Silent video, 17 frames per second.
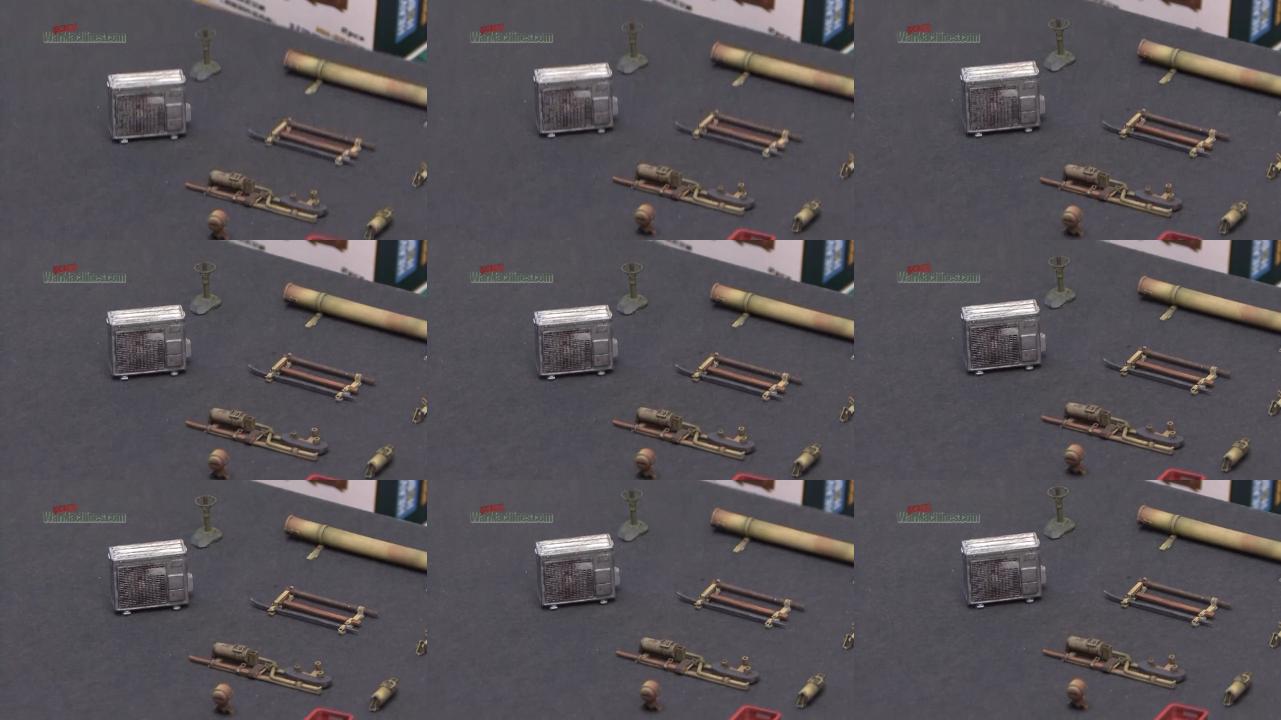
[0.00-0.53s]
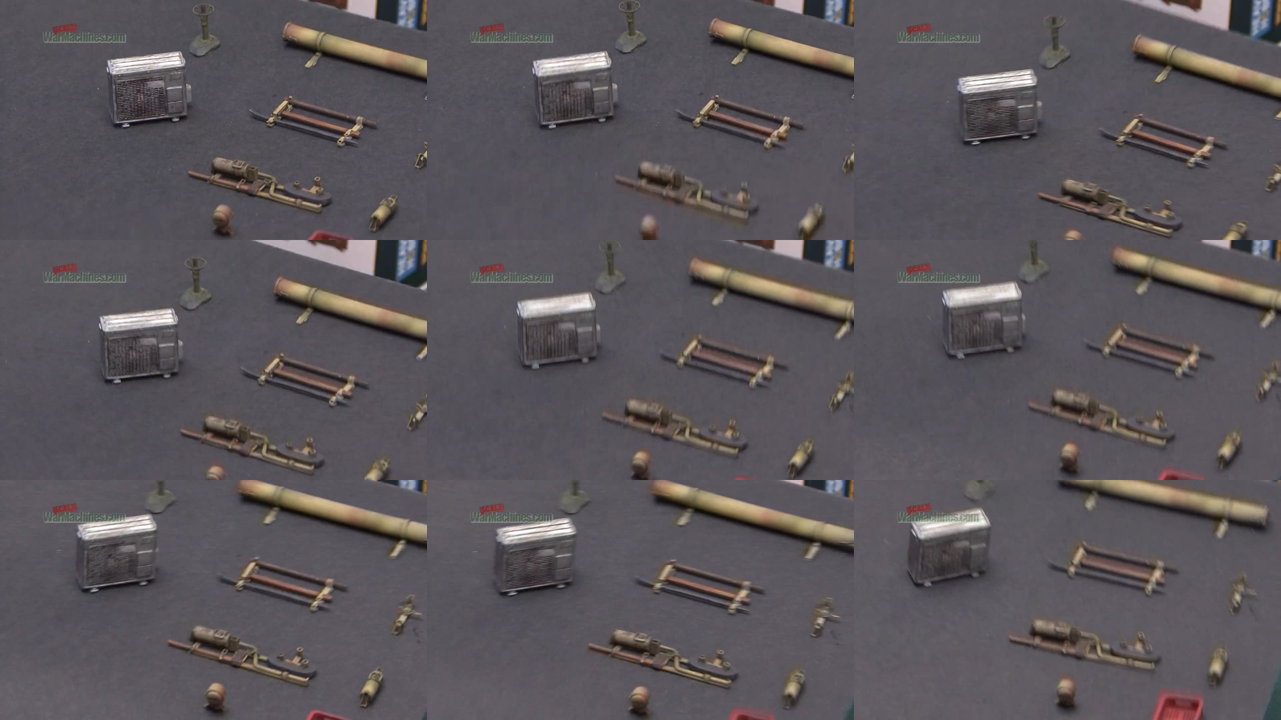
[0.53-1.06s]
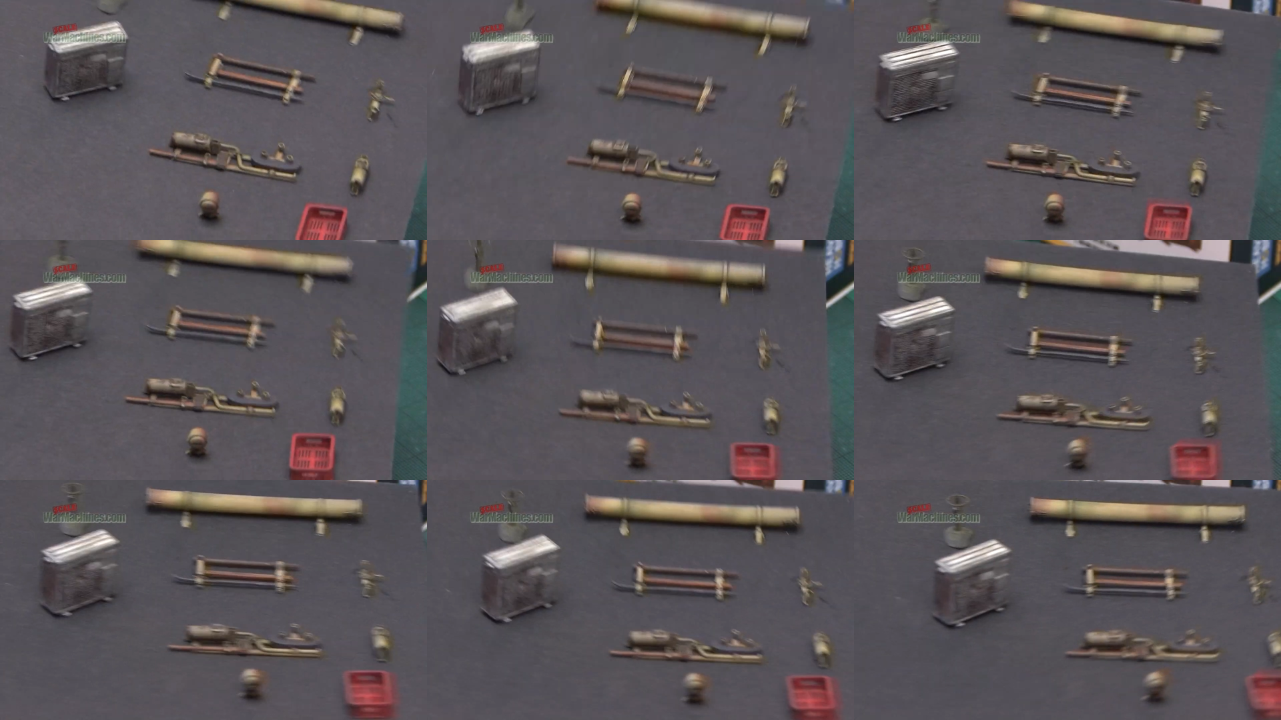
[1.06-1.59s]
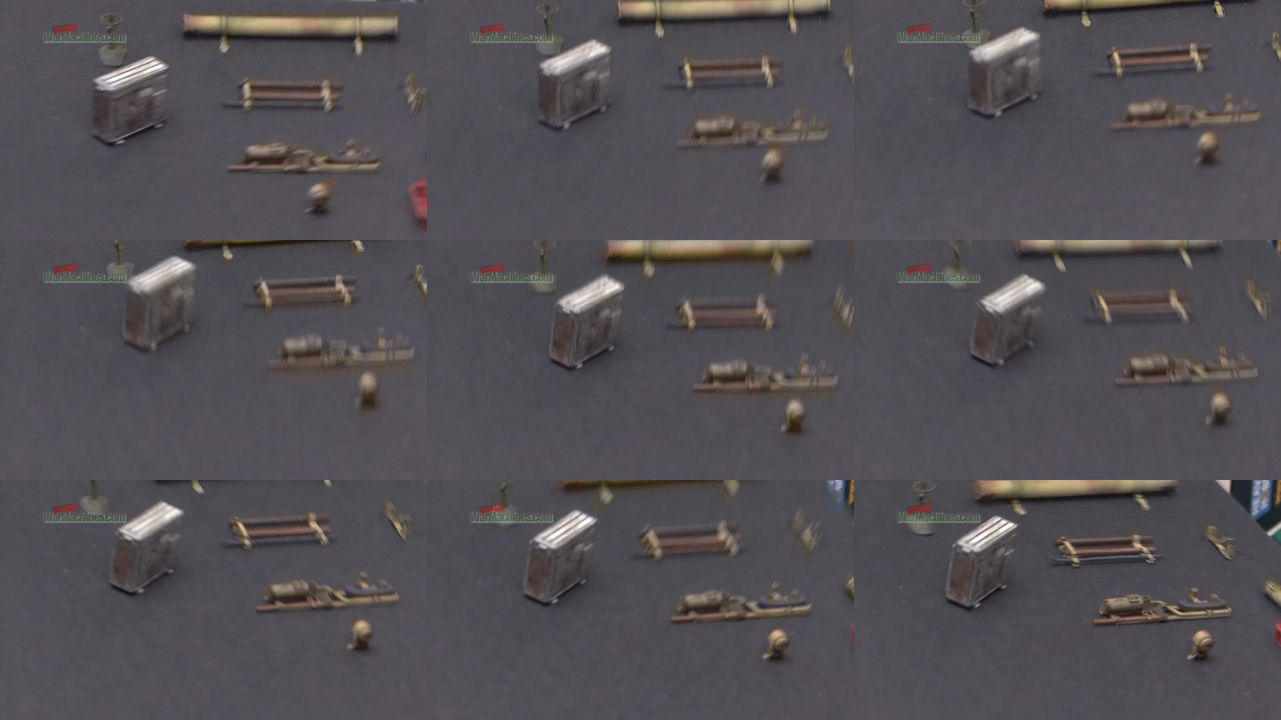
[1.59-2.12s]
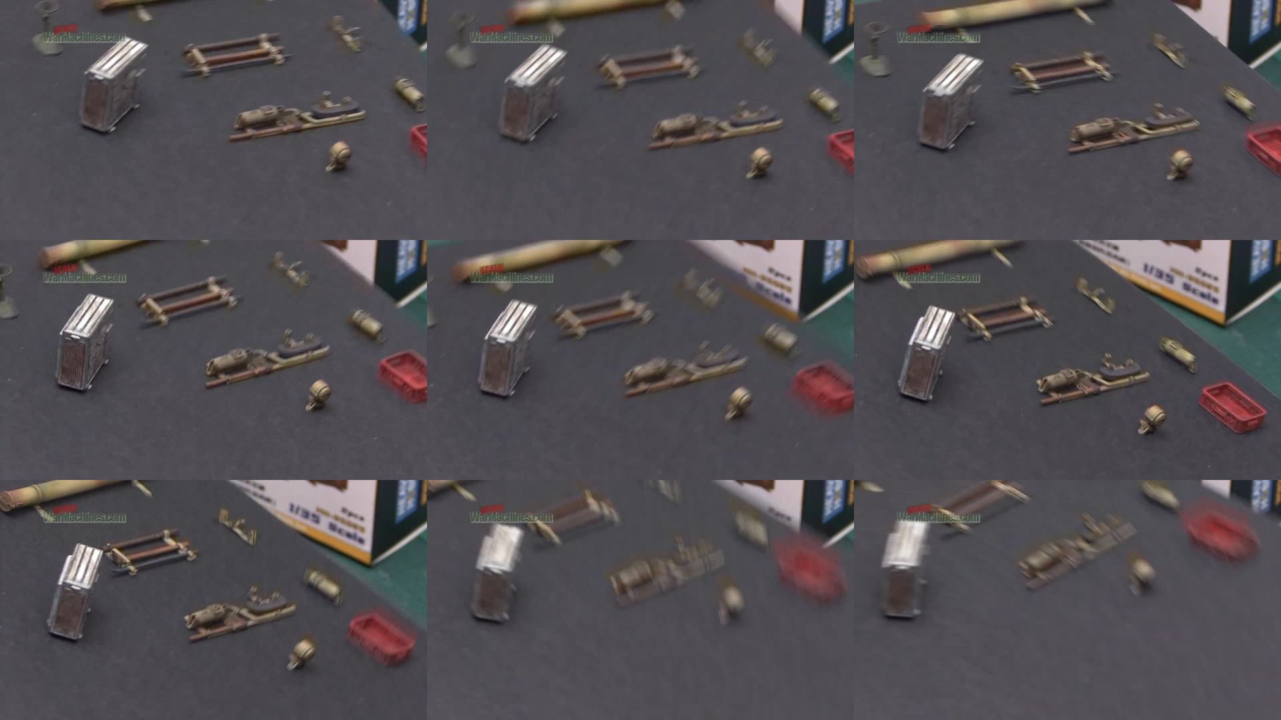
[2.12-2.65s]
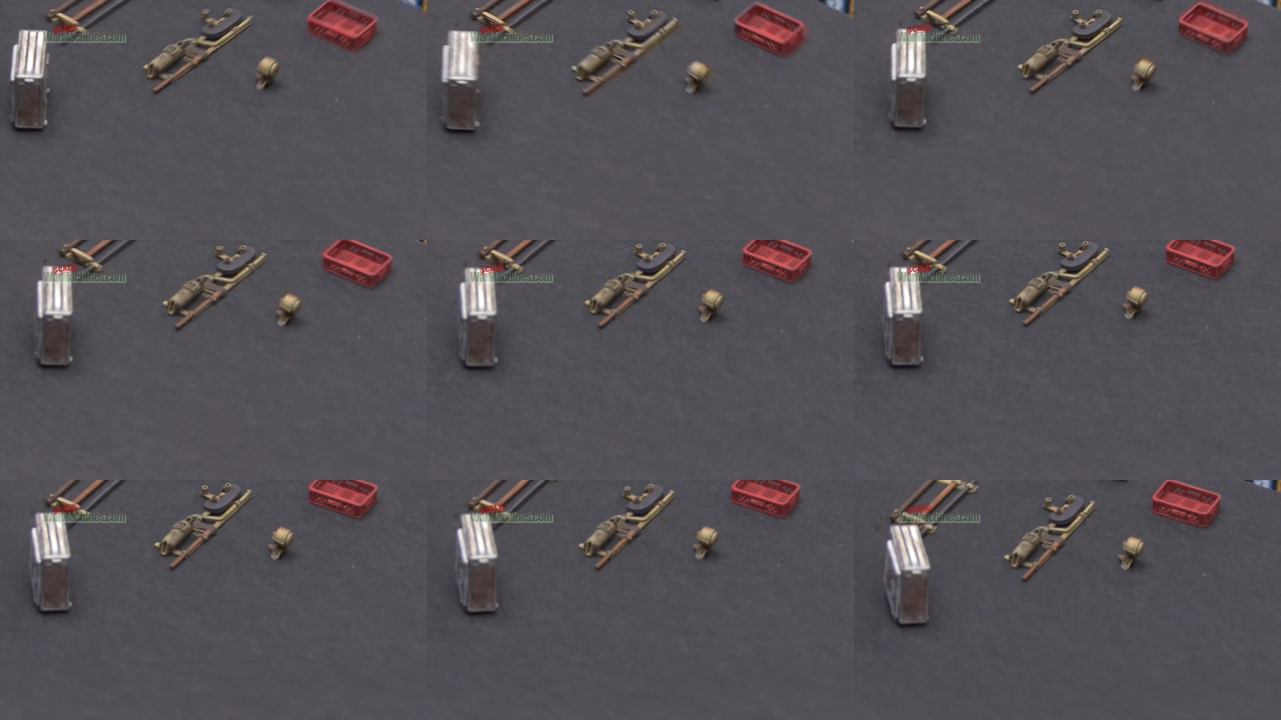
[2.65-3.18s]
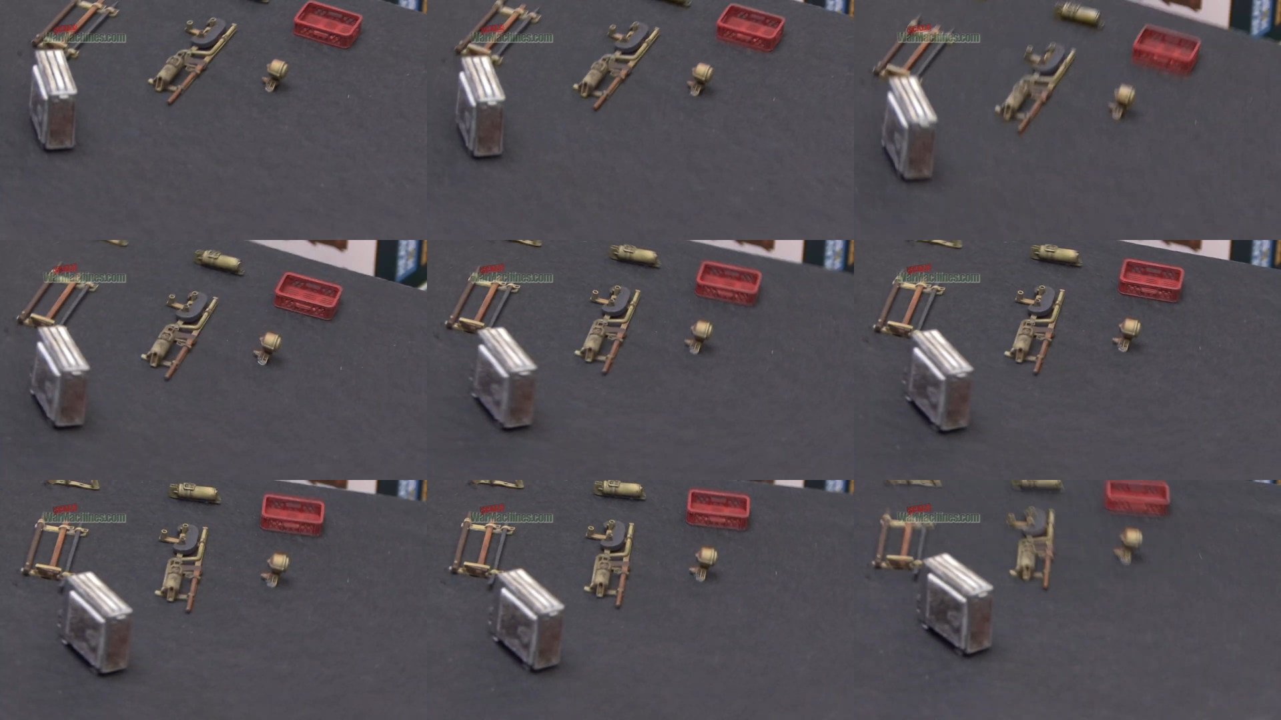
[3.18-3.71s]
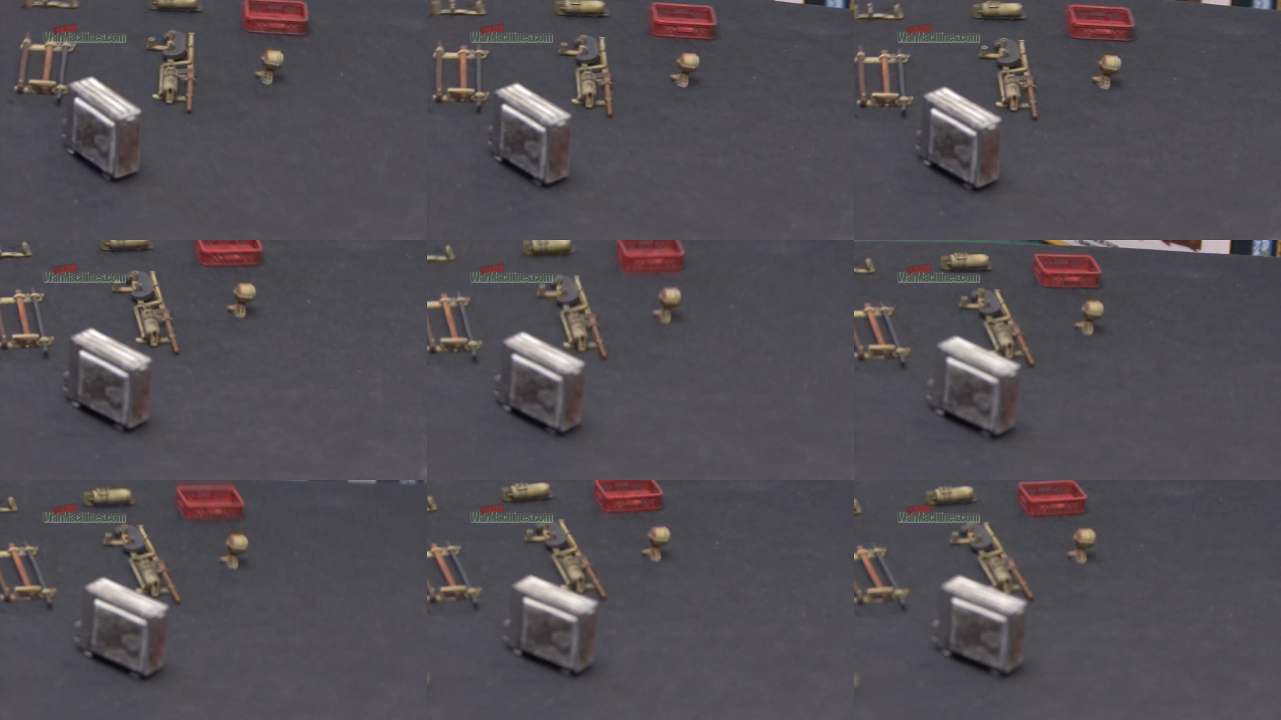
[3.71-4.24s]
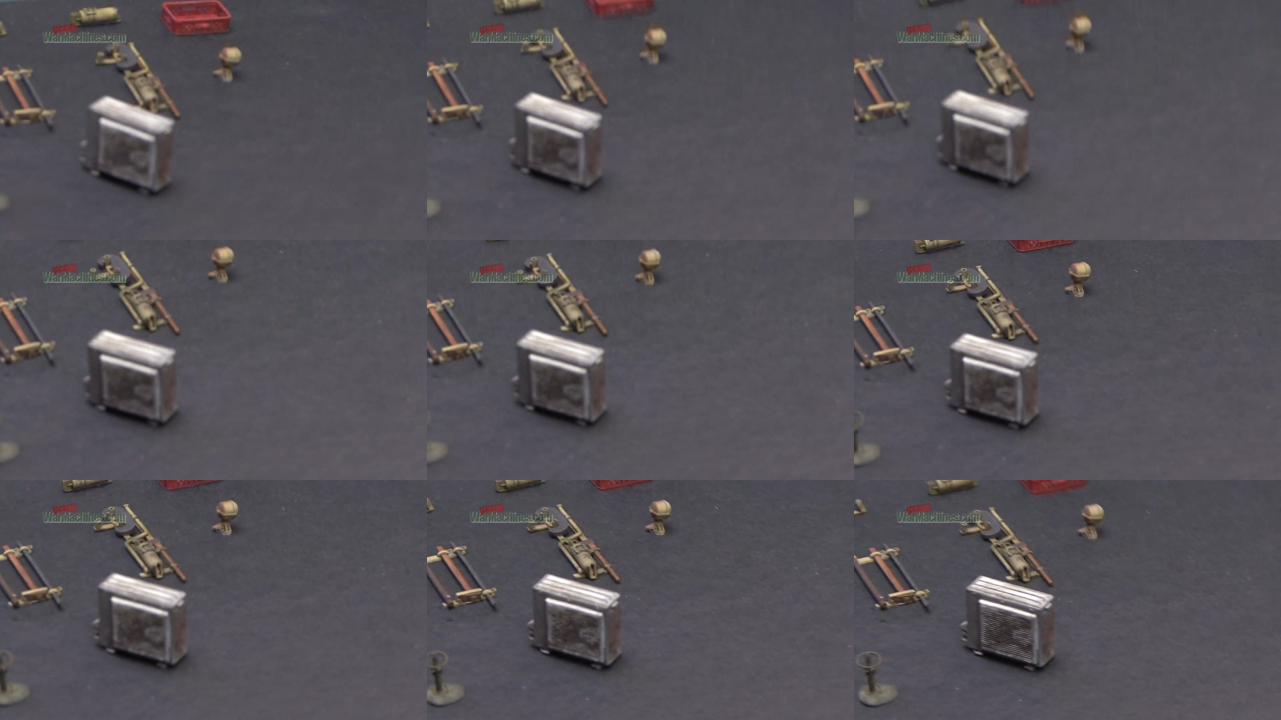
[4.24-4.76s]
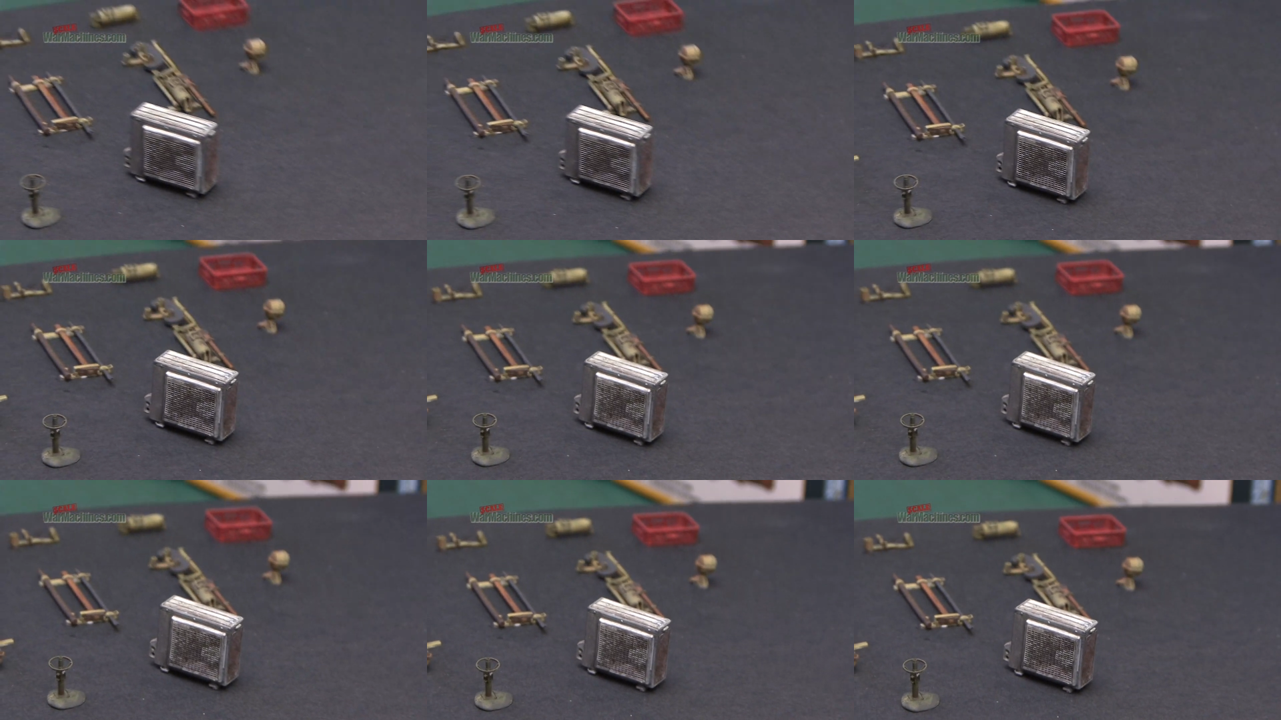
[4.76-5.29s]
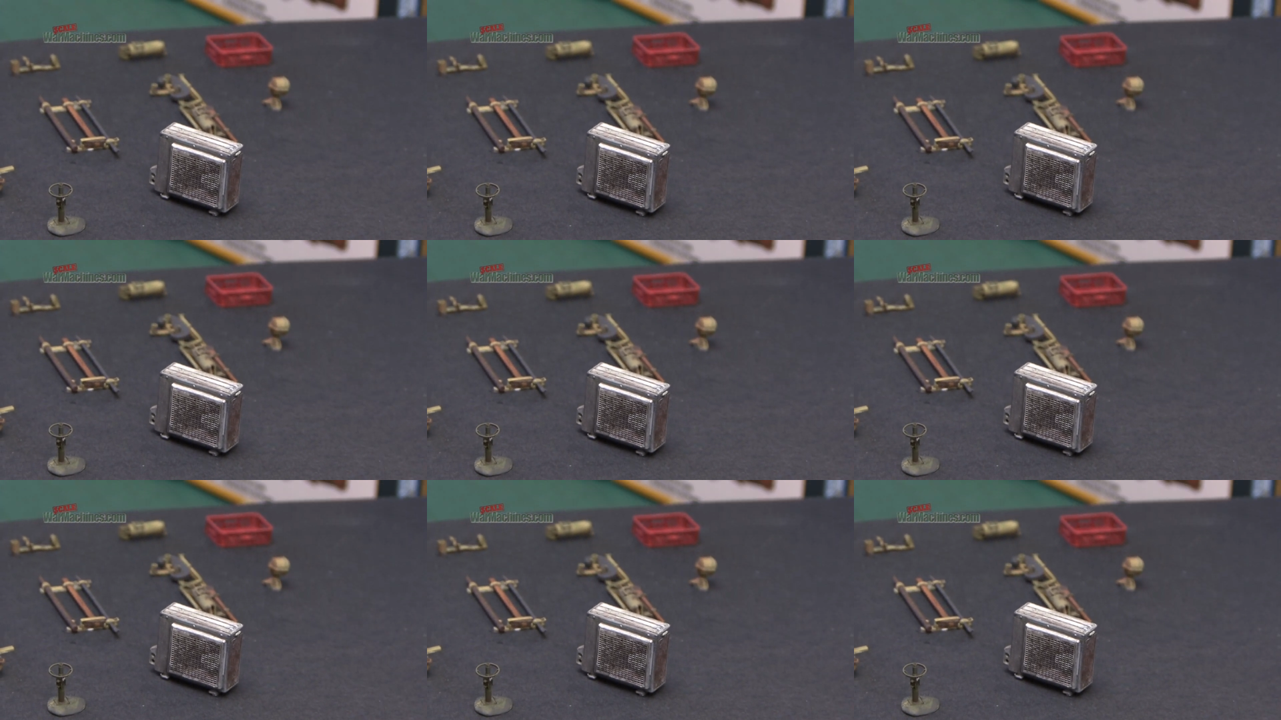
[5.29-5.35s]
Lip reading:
(no speaker visible)